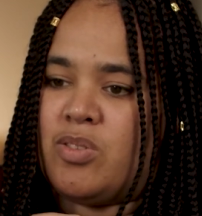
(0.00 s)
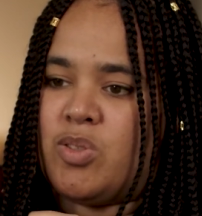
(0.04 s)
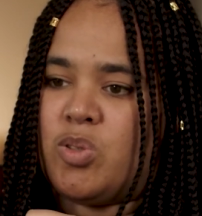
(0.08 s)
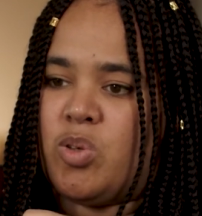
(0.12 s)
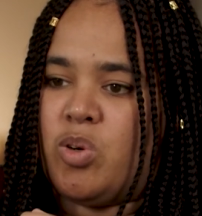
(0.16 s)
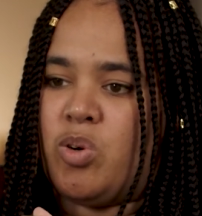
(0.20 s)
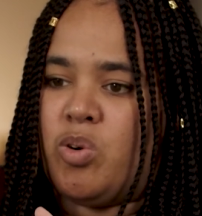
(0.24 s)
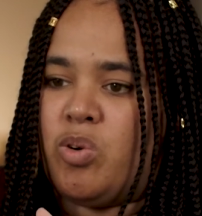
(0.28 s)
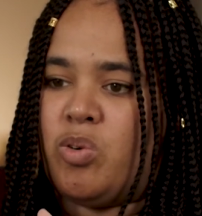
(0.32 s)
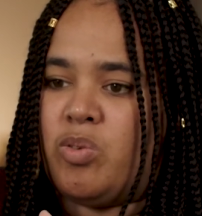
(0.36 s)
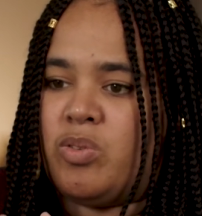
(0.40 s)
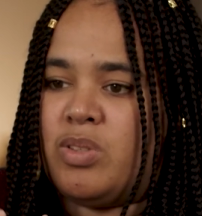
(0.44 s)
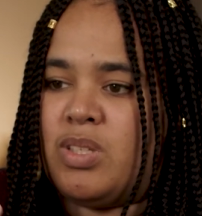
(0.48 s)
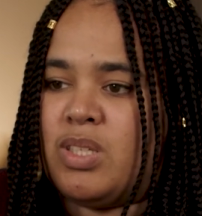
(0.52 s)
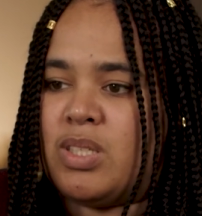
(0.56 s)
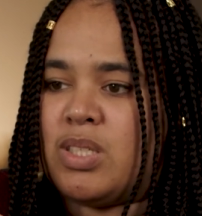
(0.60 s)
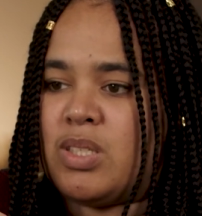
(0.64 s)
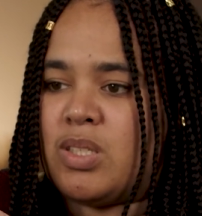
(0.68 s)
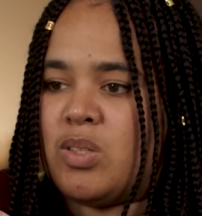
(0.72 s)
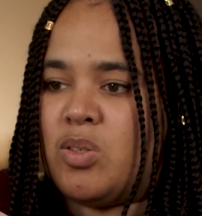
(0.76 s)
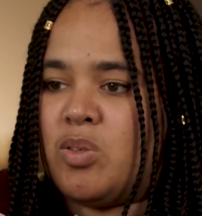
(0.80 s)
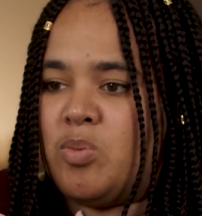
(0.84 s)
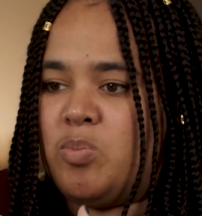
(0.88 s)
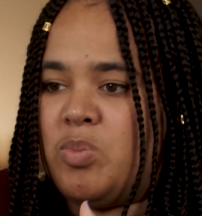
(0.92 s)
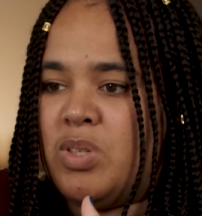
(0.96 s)
So
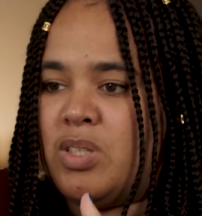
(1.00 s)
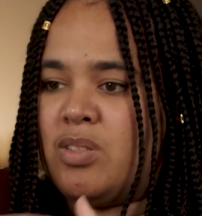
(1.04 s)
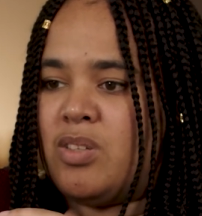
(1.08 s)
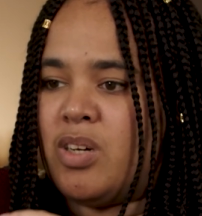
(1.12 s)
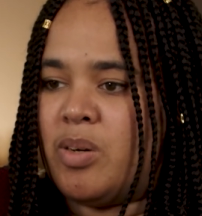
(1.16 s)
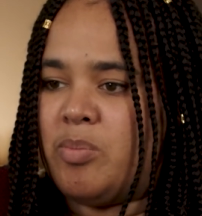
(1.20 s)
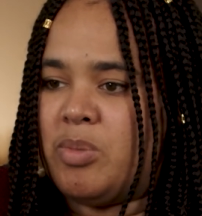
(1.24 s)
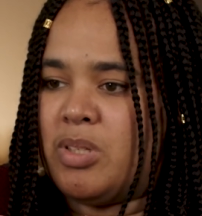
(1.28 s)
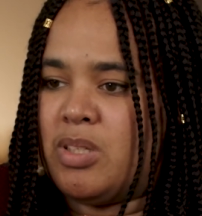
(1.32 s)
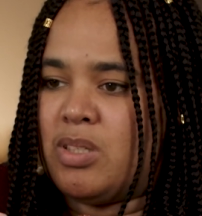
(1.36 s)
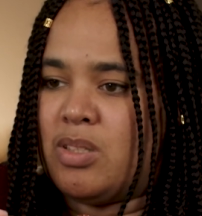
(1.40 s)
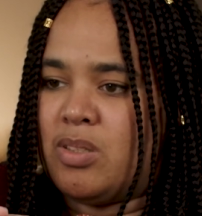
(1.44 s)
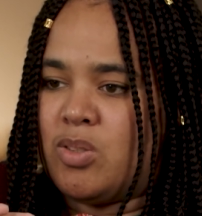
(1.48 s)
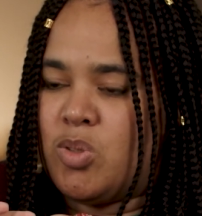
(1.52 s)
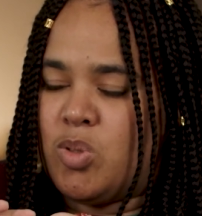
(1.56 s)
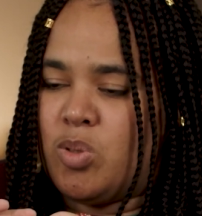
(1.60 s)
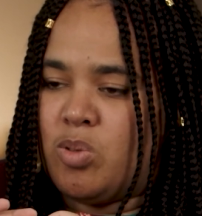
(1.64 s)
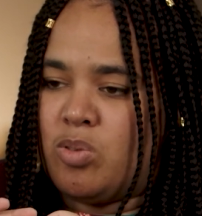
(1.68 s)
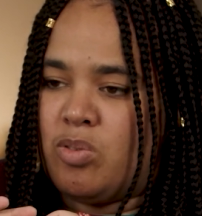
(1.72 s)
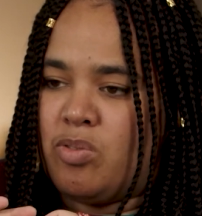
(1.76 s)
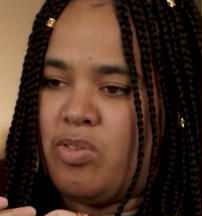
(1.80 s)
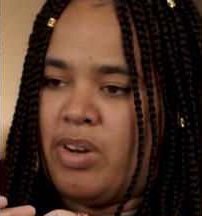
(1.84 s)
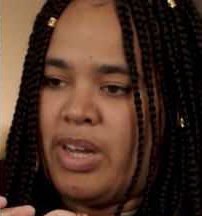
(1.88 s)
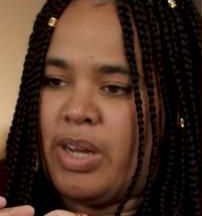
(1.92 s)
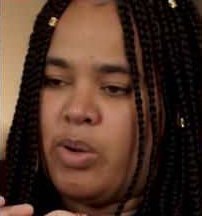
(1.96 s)
this could be done in
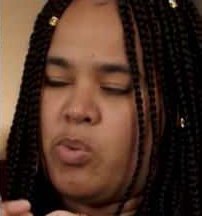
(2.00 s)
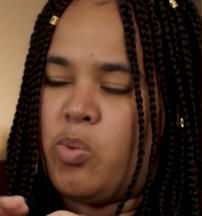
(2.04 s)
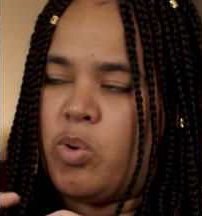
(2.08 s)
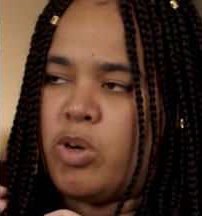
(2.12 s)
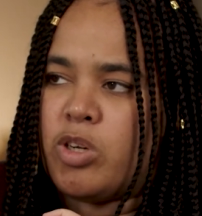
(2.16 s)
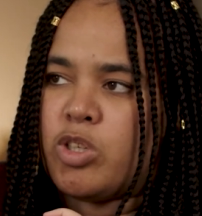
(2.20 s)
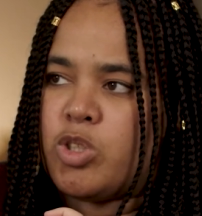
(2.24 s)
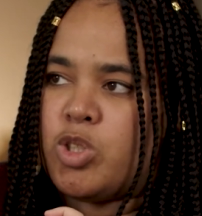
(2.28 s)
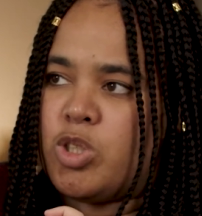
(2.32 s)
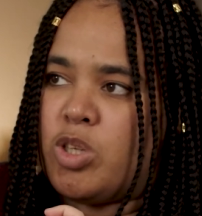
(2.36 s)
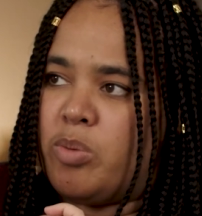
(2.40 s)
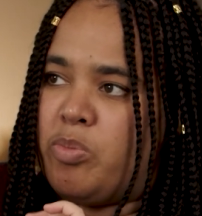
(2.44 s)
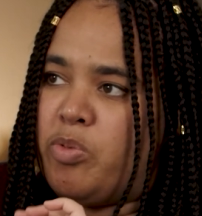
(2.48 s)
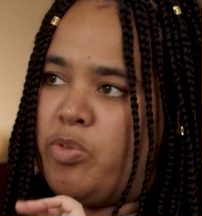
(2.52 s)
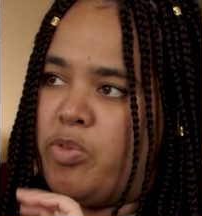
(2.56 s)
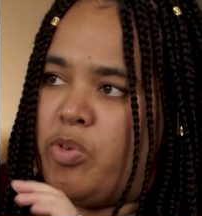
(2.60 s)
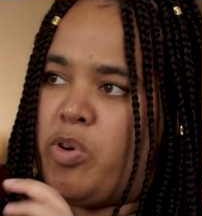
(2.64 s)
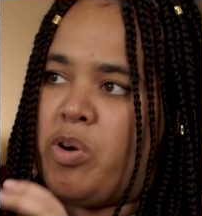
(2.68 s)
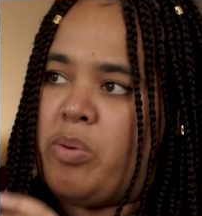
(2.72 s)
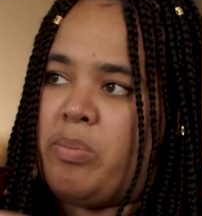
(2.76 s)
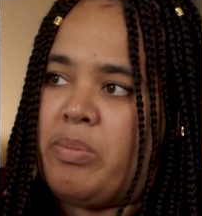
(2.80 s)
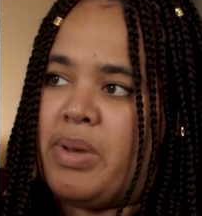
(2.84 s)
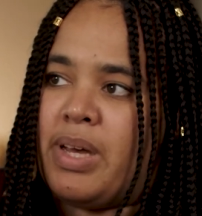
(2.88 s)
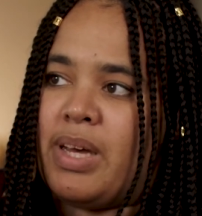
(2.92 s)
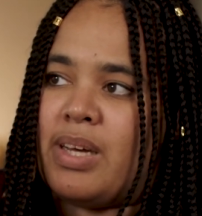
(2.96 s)
sort of like workshop
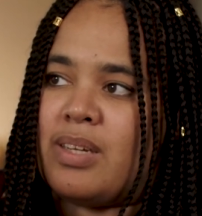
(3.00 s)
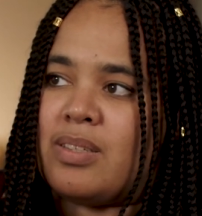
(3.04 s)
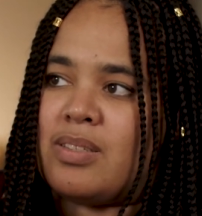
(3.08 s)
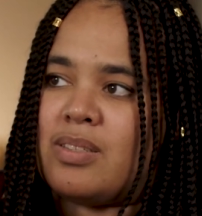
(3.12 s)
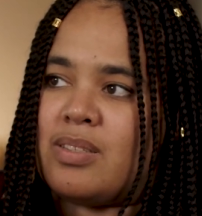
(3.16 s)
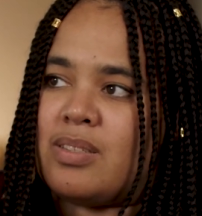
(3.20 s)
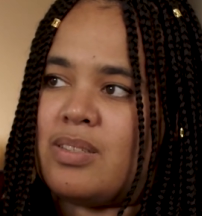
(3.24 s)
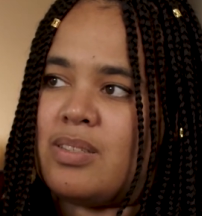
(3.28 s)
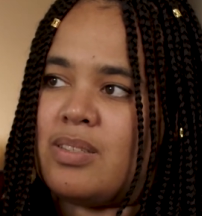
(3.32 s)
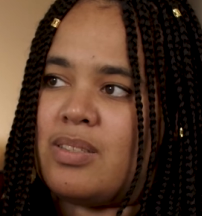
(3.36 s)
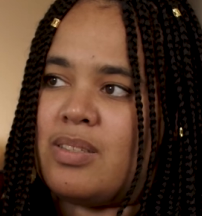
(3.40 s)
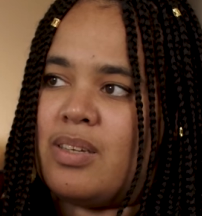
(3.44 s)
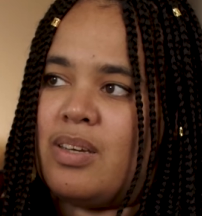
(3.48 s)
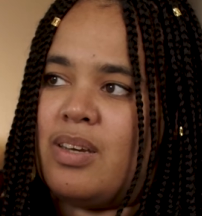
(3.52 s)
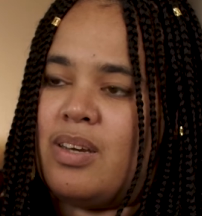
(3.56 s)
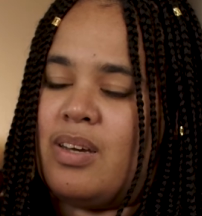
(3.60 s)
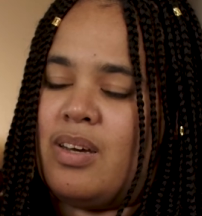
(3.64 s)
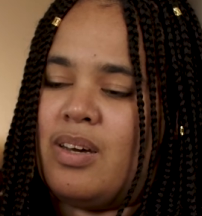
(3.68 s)
formats,